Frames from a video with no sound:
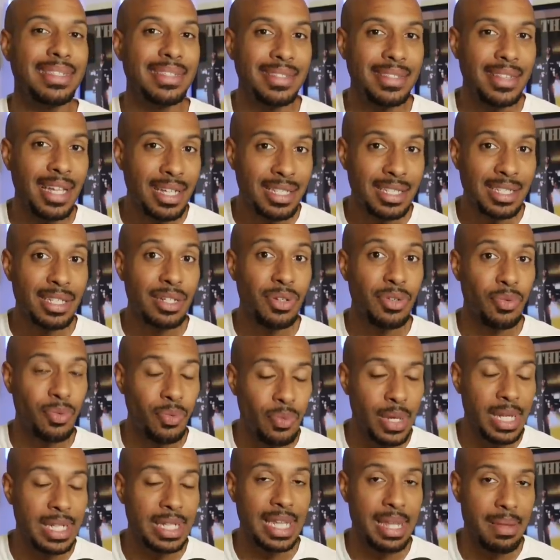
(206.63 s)
doesn't
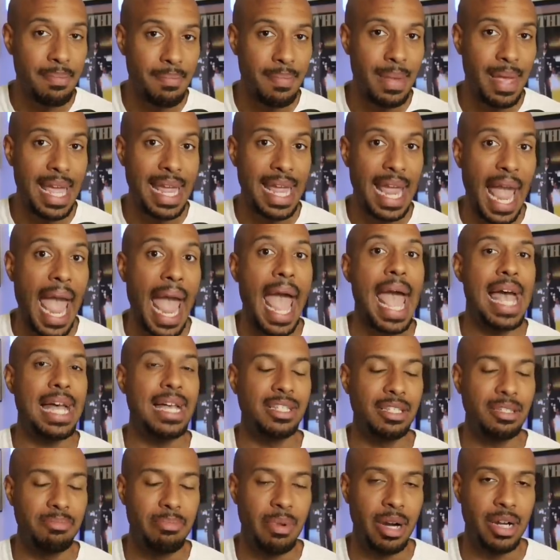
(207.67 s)
really make
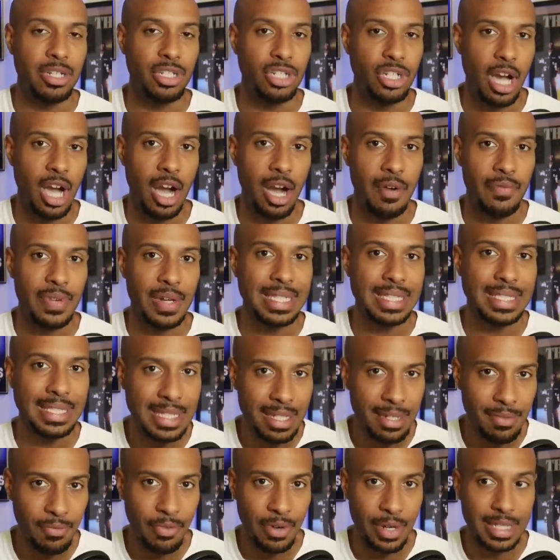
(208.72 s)
as much of a
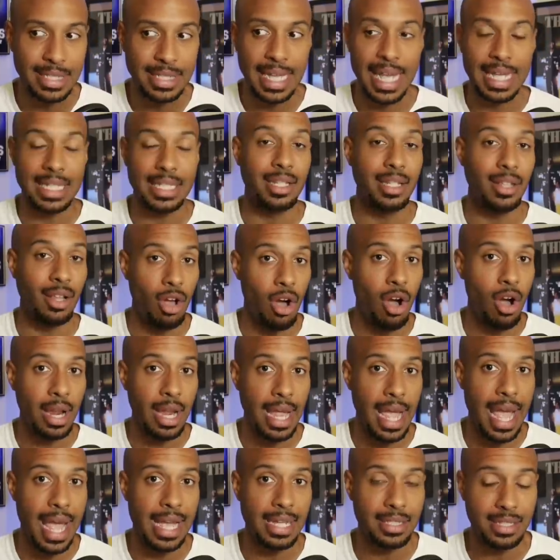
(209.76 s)
difference as long
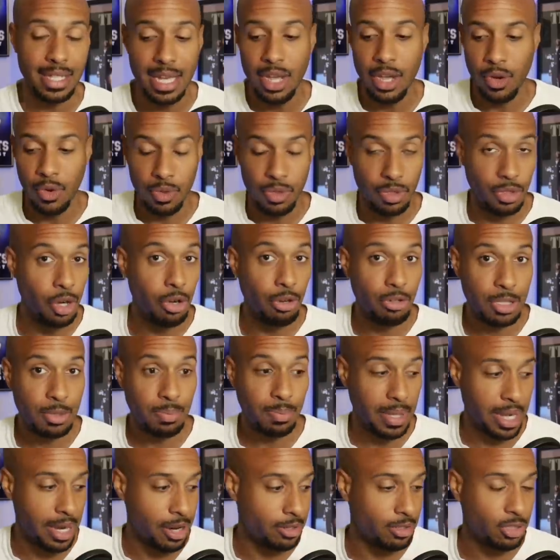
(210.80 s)
as those
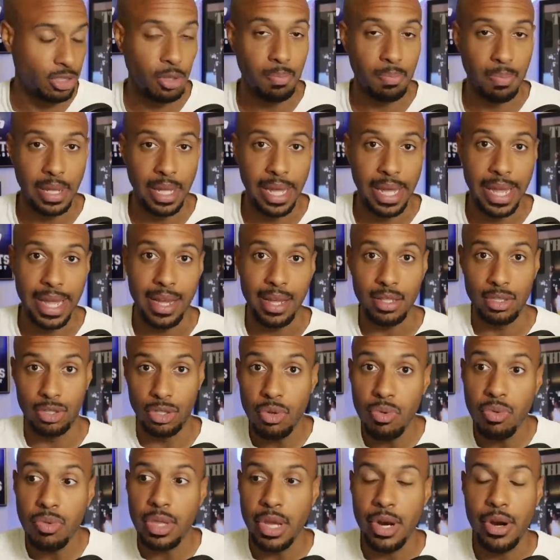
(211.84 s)
players are playing
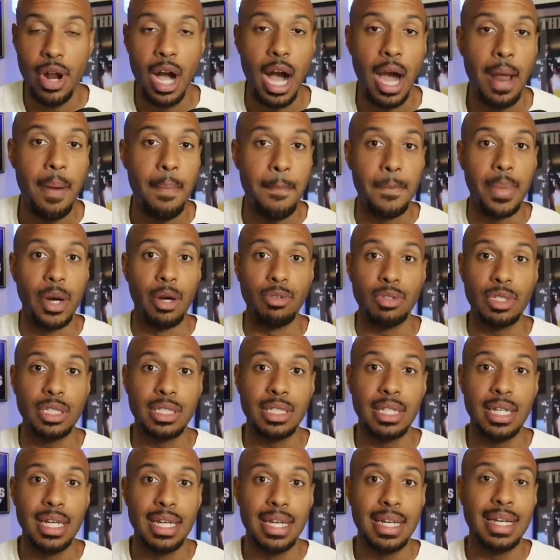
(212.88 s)
to their
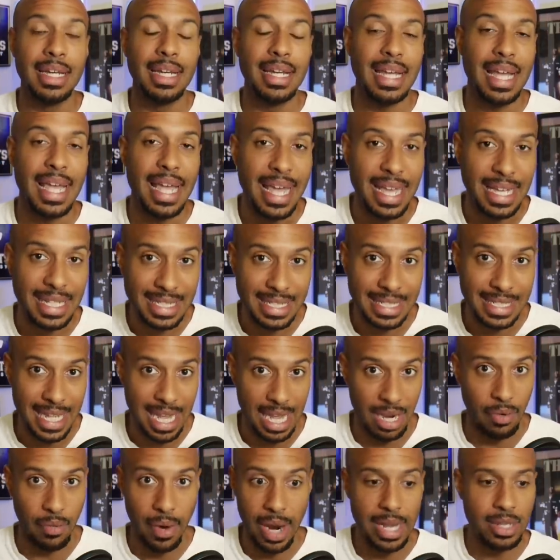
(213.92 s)
utmost
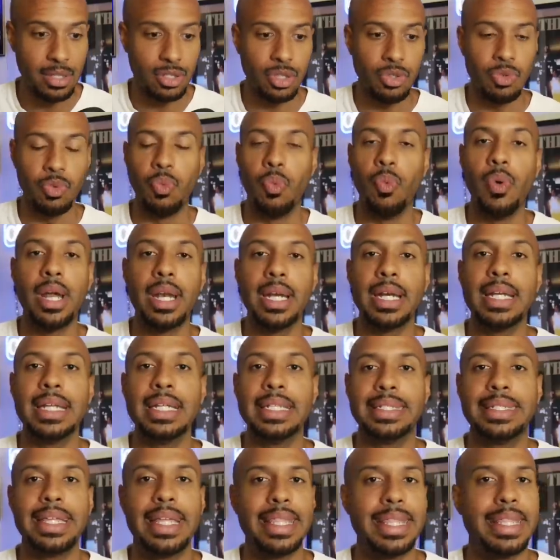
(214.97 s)
extent, right? To what it
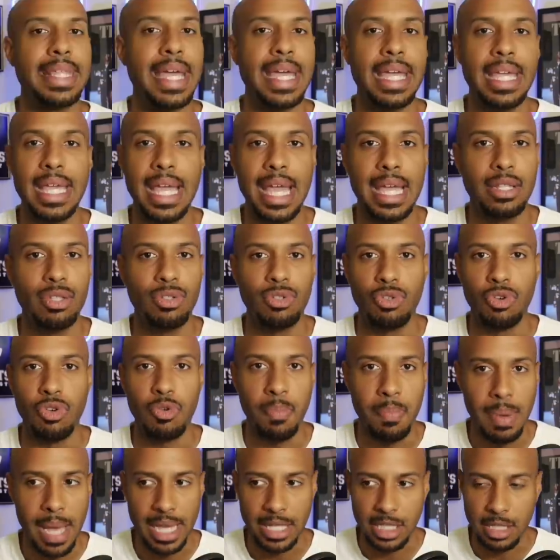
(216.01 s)
is that they can do
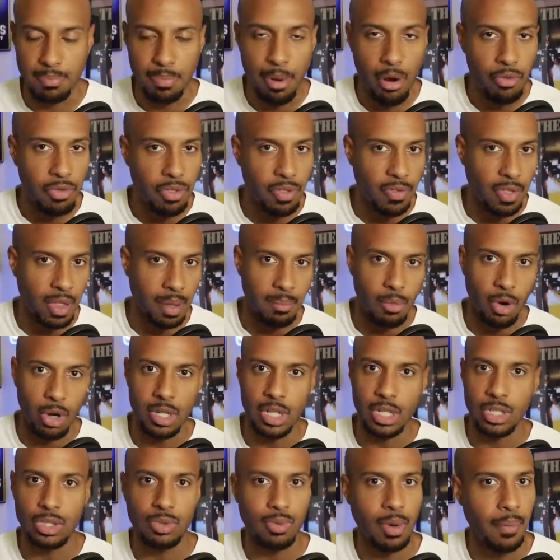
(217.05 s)
best. Both of them are
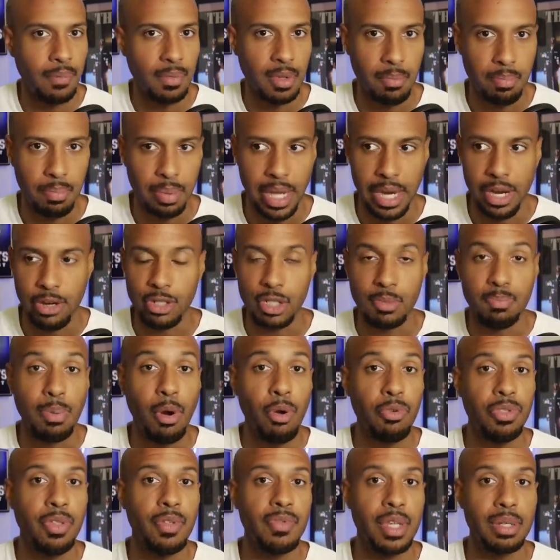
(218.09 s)
disruptive players.
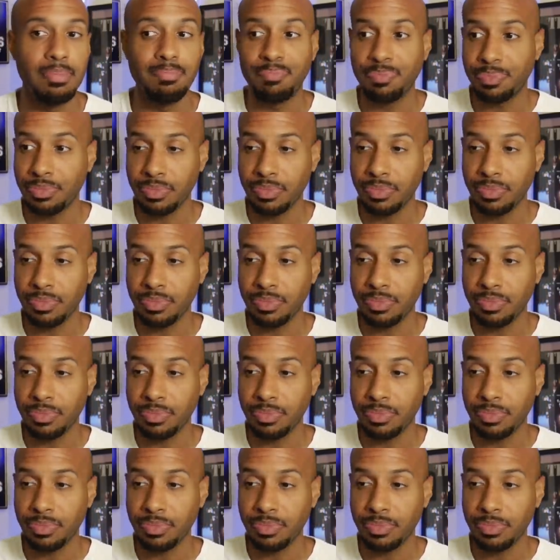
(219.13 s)
Both of them